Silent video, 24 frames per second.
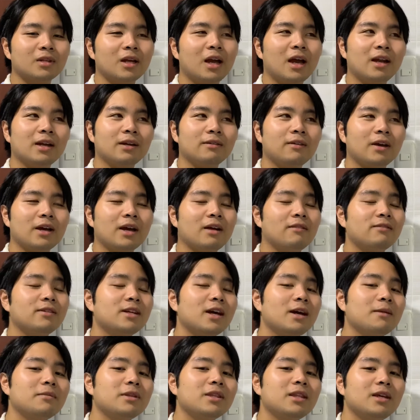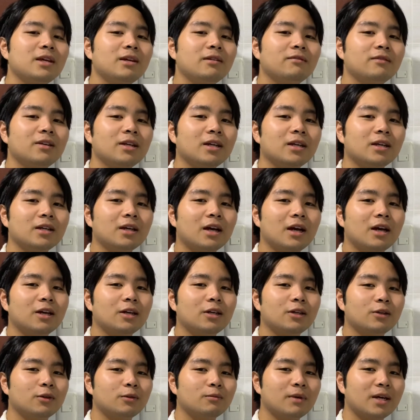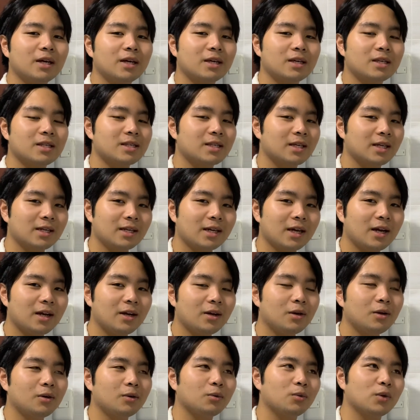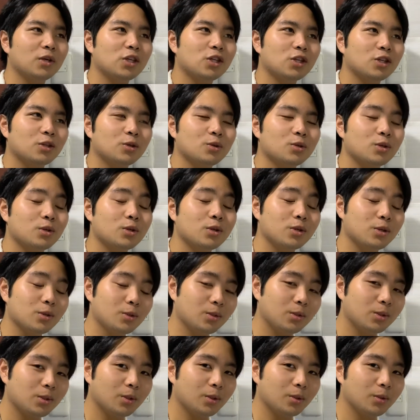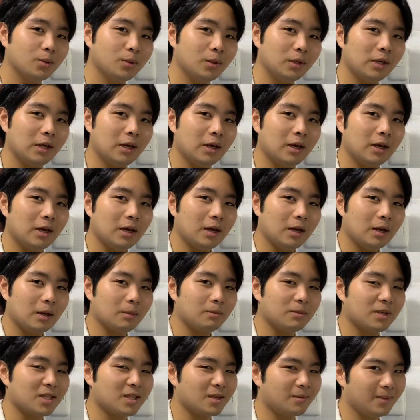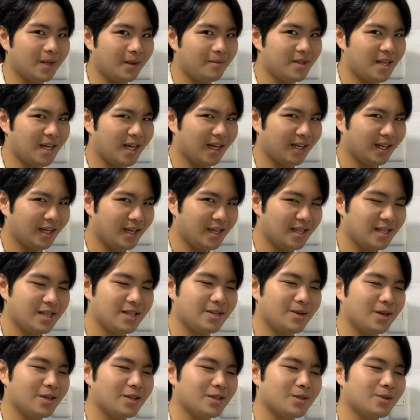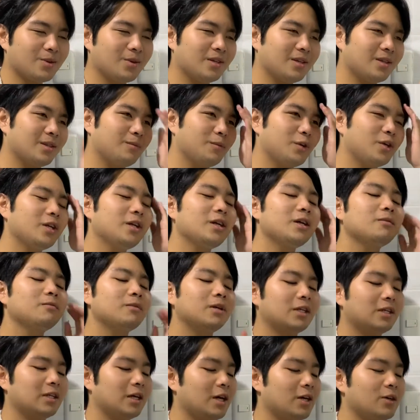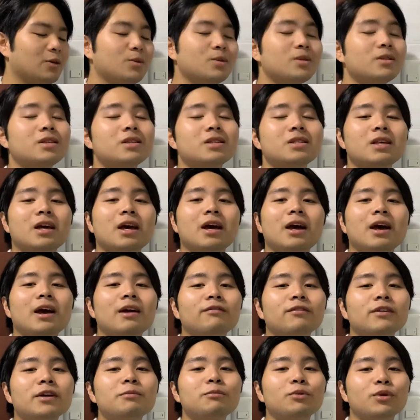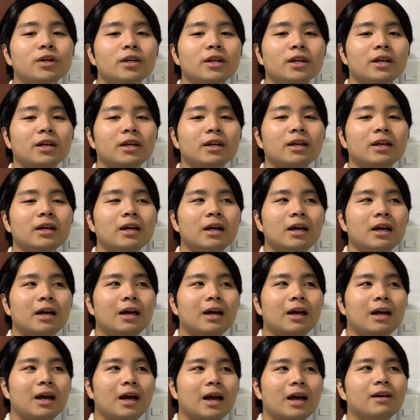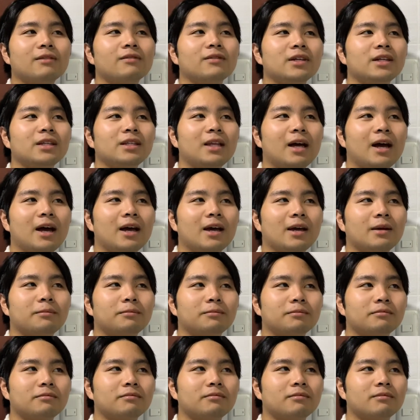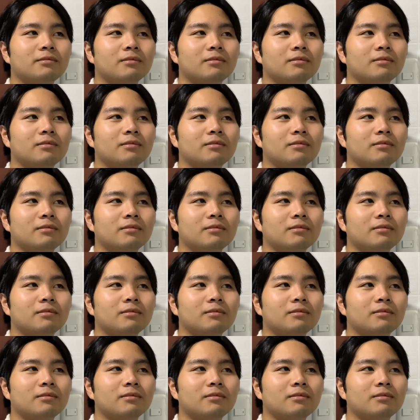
and if I have time in the evening, I do my skincare, which you should do too. But sometimes I get lazy, so I just do it in the morning. But I use this every morning, every time,